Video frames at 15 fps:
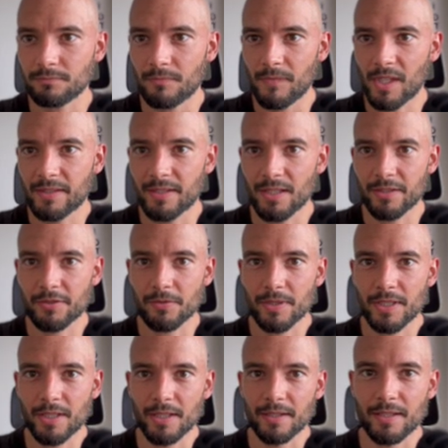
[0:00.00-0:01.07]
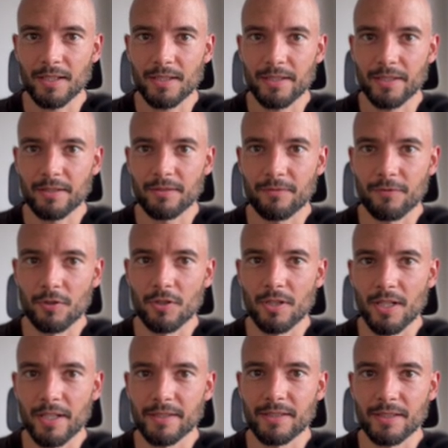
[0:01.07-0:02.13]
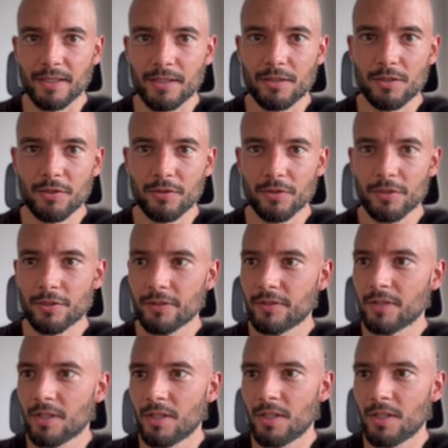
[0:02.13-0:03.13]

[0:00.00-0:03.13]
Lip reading: Sales training and techniques for high ticket closers.